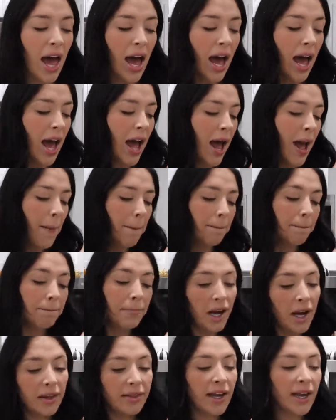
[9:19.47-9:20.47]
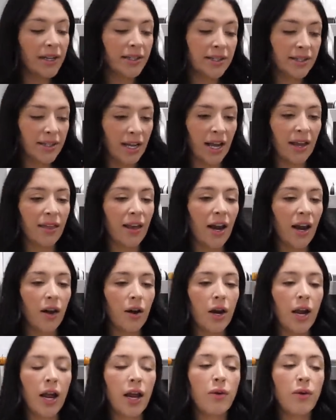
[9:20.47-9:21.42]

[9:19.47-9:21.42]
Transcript: um, but that could stay there.